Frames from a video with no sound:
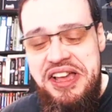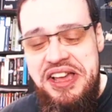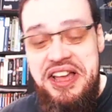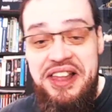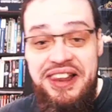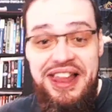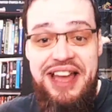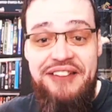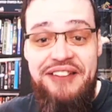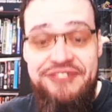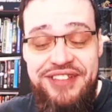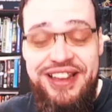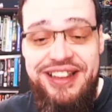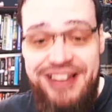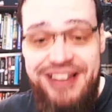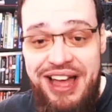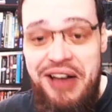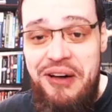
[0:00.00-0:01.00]

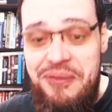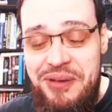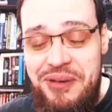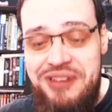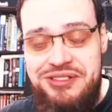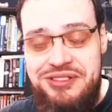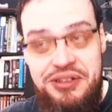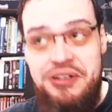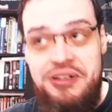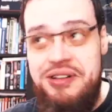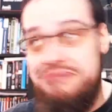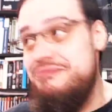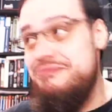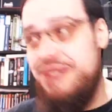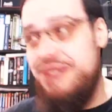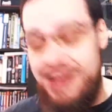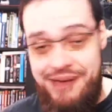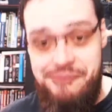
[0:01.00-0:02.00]
Laughing almost or
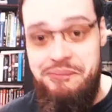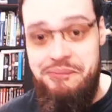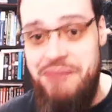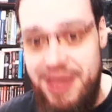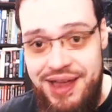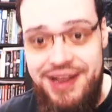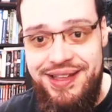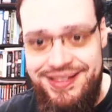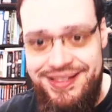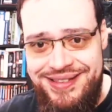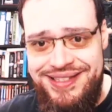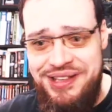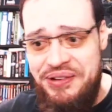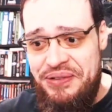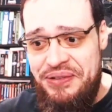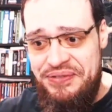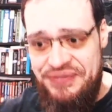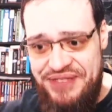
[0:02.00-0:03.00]
a minute
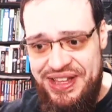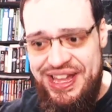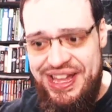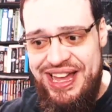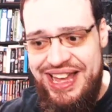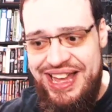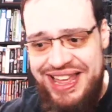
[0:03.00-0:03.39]
so far.